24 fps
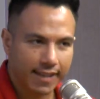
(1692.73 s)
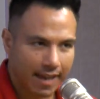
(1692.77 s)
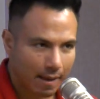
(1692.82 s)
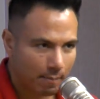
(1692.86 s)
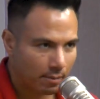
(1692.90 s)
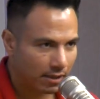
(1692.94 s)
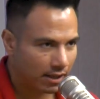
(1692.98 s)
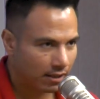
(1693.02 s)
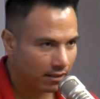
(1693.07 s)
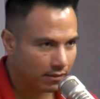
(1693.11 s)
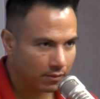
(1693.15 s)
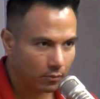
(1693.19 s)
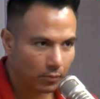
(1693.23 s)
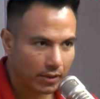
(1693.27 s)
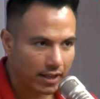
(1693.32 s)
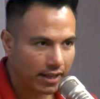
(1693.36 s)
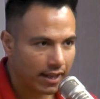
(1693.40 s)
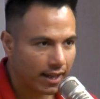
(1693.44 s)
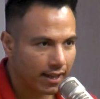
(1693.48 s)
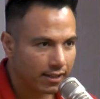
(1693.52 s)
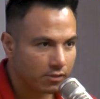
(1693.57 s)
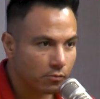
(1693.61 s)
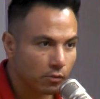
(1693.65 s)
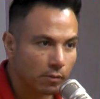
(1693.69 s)
happening on the
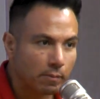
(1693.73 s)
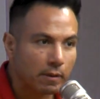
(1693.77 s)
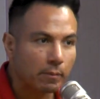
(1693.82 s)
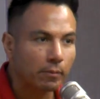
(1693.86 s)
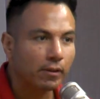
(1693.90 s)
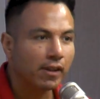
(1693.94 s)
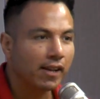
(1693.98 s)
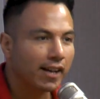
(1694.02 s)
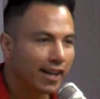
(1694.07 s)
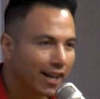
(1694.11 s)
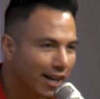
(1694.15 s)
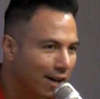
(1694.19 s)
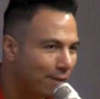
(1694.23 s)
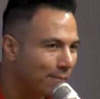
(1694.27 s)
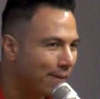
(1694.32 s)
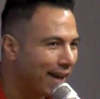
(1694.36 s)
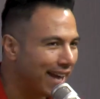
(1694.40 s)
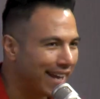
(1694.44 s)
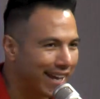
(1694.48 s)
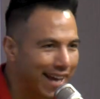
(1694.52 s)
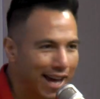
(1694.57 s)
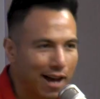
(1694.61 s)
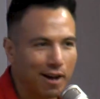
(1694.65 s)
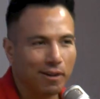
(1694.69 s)
weekends where people can come,
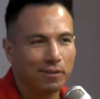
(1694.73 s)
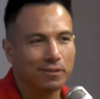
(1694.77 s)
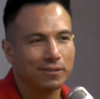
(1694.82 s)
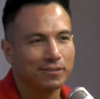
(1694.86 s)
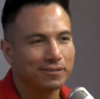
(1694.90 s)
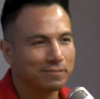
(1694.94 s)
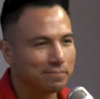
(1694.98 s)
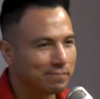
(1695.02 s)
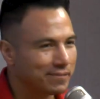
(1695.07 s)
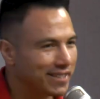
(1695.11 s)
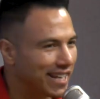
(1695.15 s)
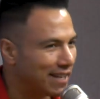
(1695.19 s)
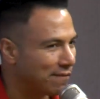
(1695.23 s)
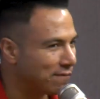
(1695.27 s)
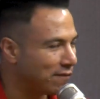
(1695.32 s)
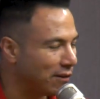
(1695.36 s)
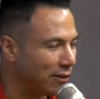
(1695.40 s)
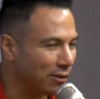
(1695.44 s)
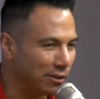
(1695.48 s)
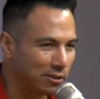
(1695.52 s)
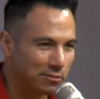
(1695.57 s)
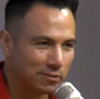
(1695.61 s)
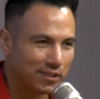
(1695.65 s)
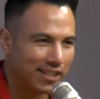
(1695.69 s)
hang out, take
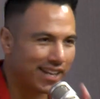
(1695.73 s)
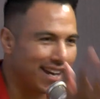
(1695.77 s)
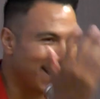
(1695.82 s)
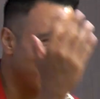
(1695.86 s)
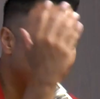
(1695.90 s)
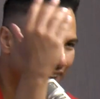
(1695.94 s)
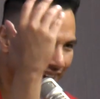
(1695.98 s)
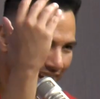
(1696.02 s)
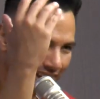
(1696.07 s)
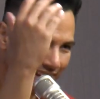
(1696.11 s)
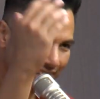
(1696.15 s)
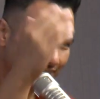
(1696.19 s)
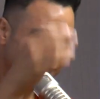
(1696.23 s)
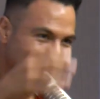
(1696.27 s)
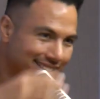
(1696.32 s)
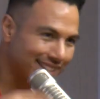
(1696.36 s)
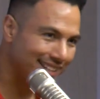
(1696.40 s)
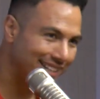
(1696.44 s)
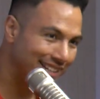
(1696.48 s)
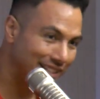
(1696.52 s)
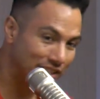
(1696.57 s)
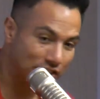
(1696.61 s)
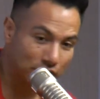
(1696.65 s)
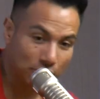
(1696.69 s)
photos with you guys,
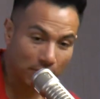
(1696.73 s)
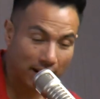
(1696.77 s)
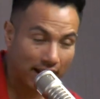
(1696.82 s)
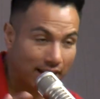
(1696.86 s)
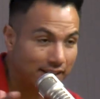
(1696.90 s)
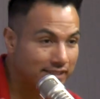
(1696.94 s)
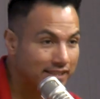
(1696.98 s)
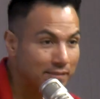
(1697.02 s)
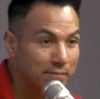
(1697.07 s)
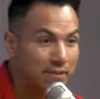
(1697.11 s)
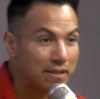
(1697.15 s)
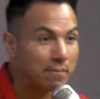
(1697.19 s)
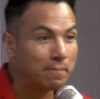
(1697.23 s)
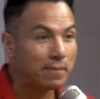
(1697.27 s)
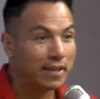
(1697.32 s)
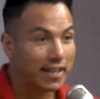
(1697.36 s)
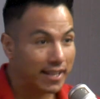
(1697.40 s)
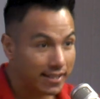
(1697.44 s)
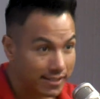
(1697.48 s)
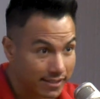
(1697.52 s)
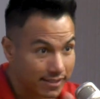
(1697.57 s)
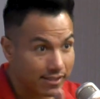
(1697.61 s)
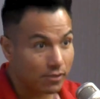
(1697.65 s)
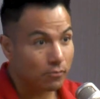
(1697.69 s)
and try out some of the
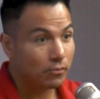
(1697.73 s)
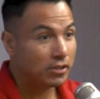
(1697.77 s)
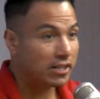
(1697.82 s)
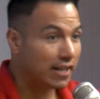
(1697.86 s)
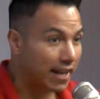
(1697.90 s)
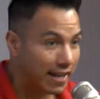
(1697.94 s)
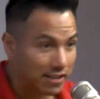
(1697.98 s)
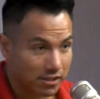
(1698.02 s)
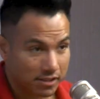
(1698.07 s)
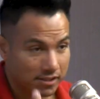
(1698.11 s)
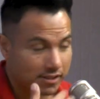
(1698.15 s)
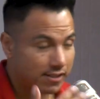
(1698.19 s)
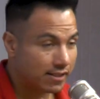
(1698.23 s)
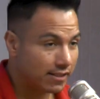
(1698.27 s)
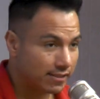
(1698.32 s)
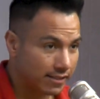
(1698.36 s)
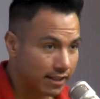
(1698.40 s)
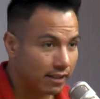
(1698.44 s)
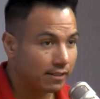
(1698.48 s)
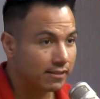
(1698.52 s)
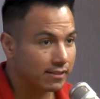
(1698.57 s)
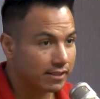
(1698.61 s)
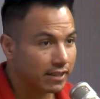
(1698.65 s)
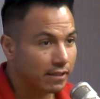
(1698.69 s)
meats when you guys are
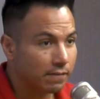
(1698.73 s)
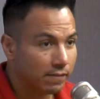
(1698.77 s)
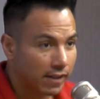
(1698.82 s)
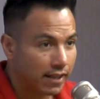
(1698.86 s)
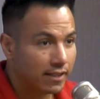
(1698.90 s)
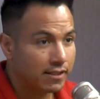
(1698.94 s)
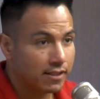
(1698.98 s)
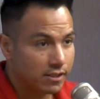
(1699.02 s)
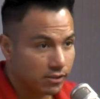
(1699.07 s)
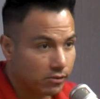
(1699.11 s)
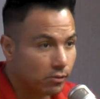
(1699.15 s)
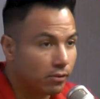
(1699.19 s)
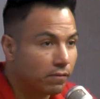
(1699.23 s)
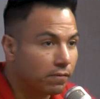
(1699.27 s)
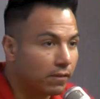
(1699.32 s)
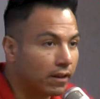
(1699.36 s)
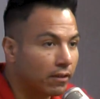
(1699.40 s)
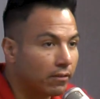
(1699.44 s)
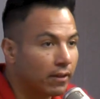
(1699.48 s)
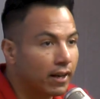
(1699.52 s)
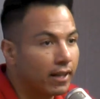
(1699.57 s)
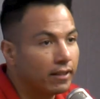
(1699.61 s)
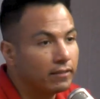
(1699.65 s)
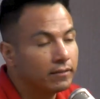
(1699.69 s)
selling stuff like in the storefront.
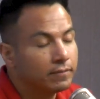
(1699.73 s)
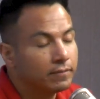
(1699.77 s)
Sure. Right?